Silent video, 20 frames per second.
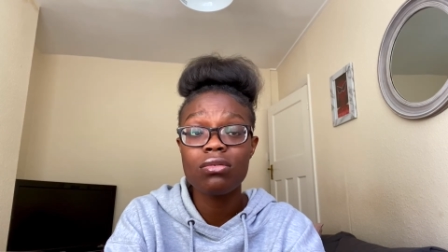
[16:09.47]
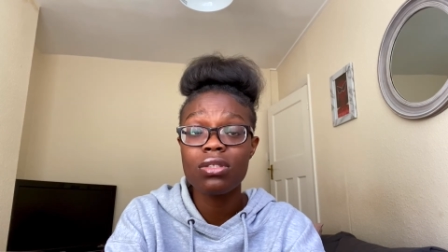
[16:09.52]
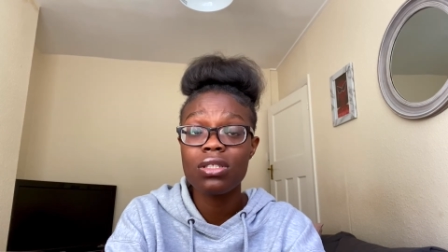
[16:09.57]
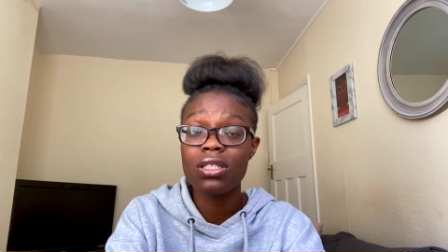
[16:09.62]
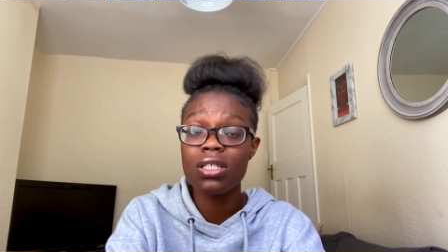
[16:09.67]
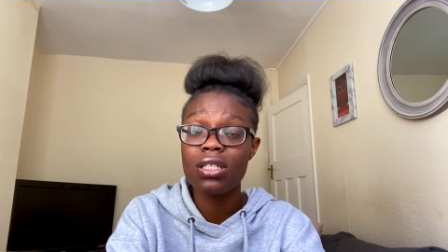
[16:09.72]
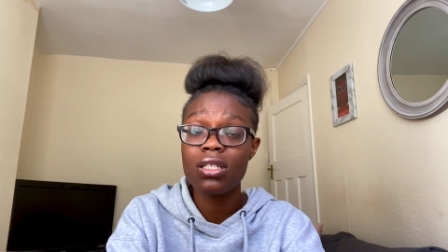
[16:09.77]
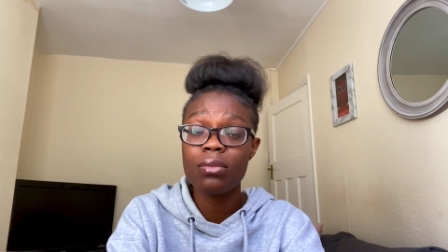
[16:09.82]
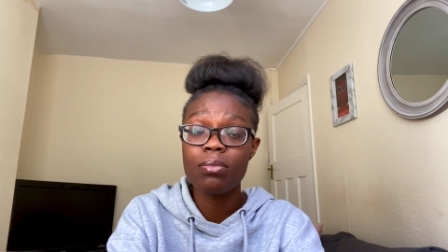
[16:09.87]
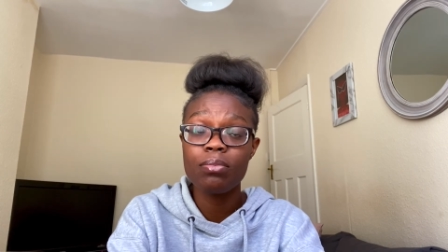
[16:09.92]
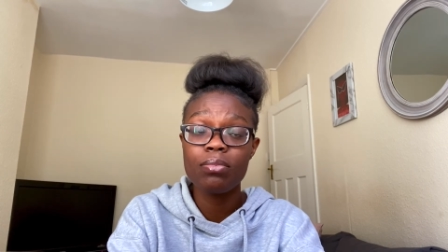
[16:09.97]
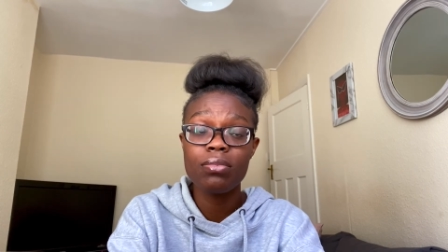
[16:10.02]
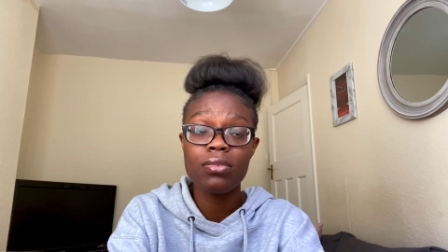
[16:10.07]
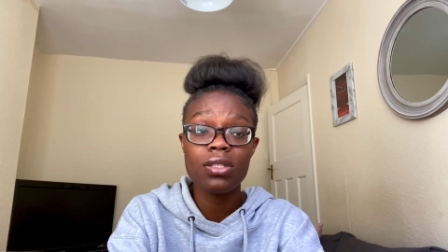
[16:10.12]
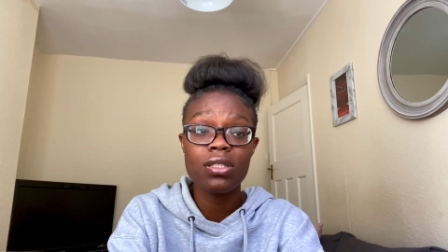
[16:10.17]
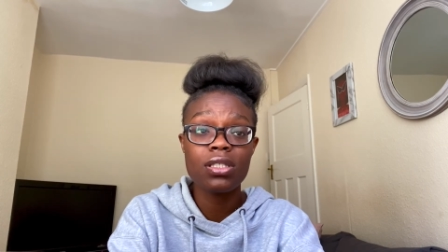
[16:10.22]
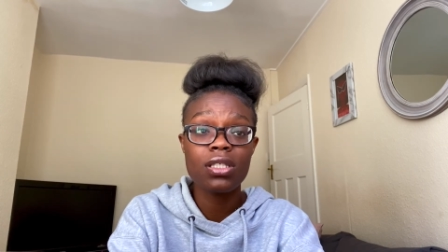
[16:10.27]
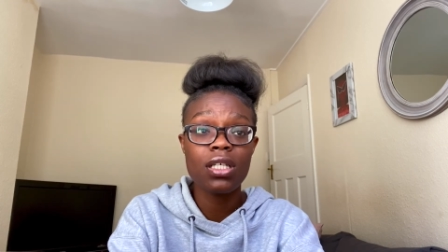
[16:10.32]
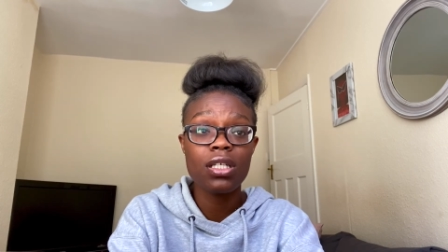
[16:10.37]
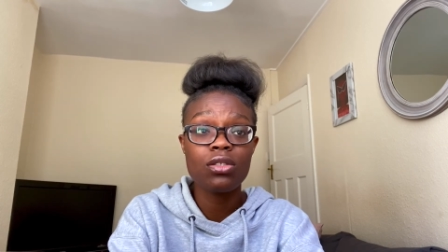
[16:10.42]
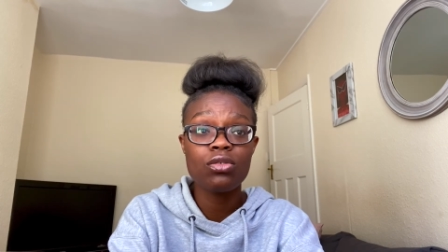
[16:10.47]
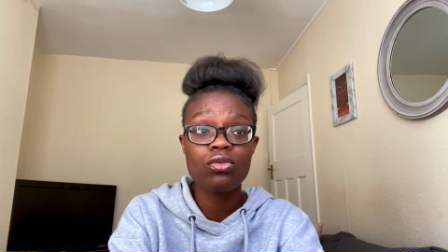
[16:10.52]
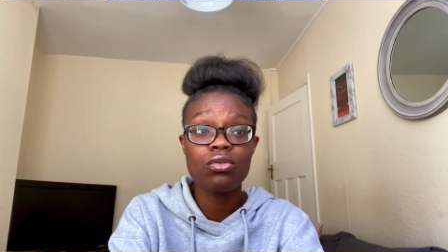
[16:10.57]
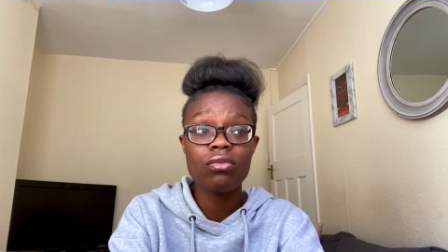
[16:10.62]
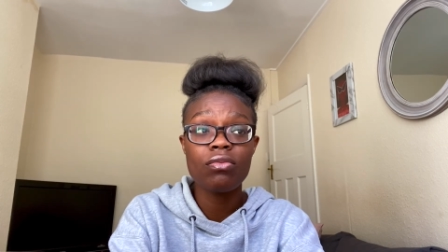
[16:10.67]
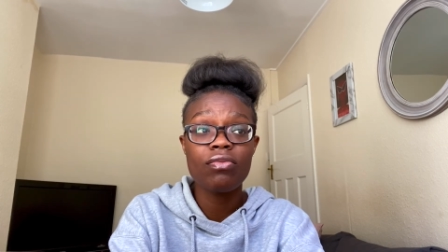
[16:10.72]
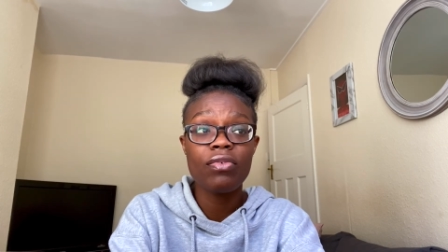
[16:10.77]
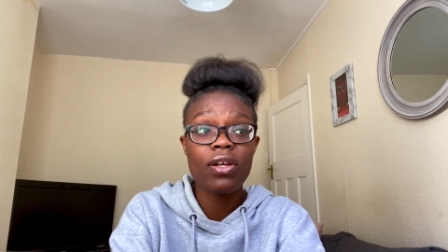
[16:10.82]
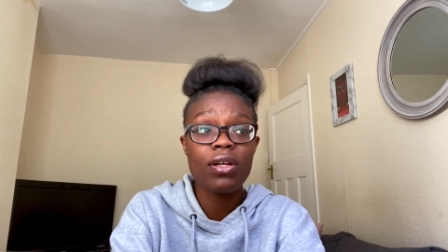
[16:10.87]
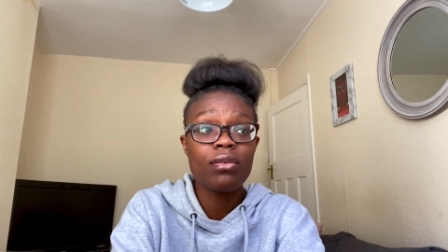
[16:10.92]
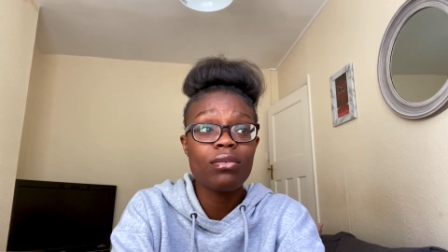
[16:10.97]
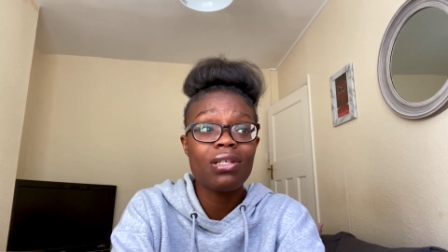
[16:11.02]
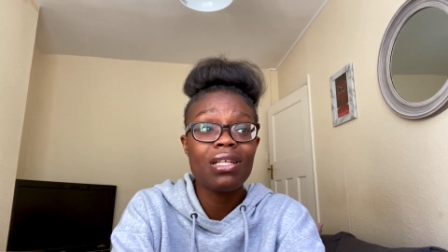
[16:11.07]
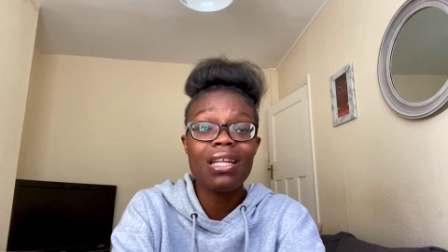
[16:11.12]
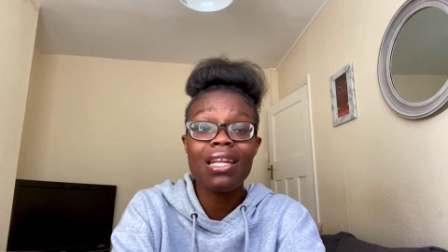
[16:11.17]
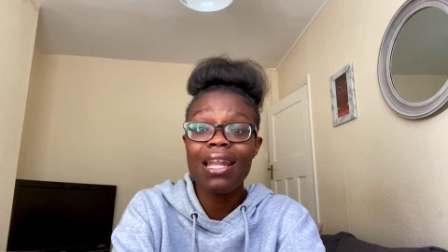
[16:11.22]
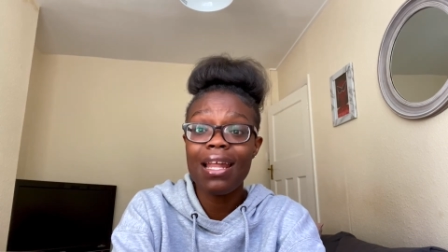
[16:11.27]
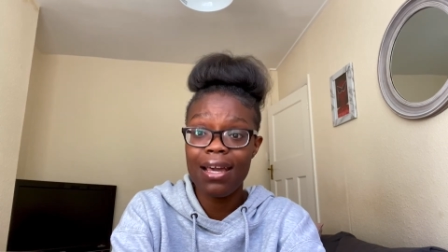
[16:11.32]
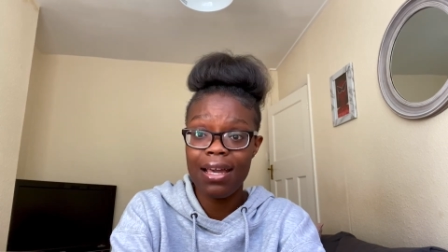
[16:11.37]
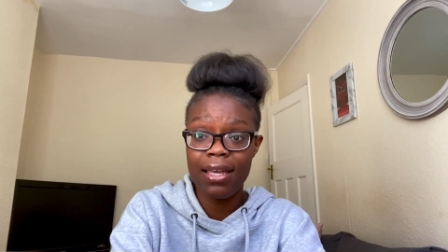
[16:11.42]
keep the schedule very
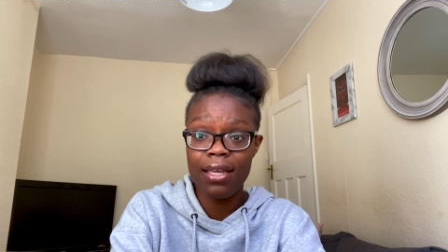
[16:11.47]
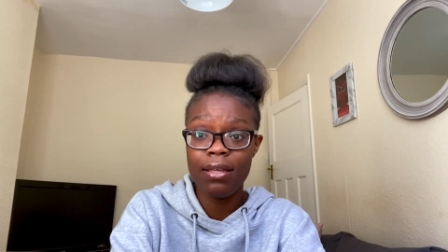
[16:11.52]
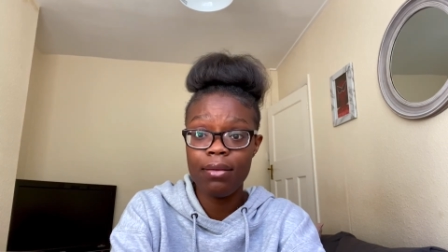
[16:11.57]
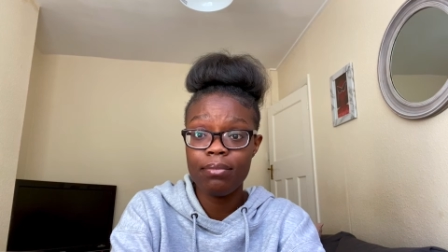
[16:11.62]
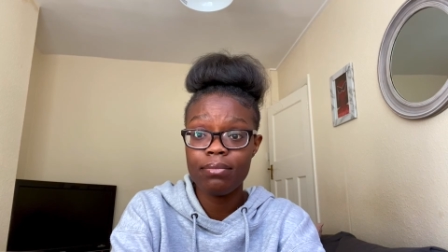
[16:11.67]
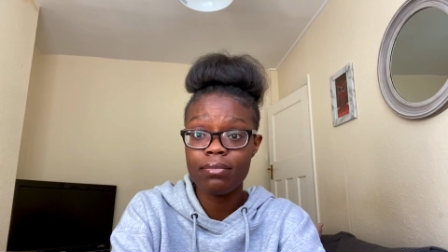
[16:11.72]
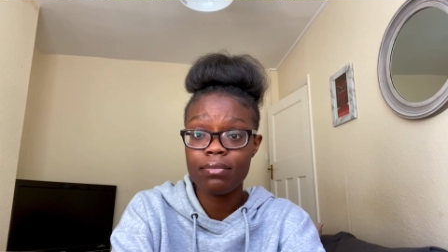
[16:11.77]
light.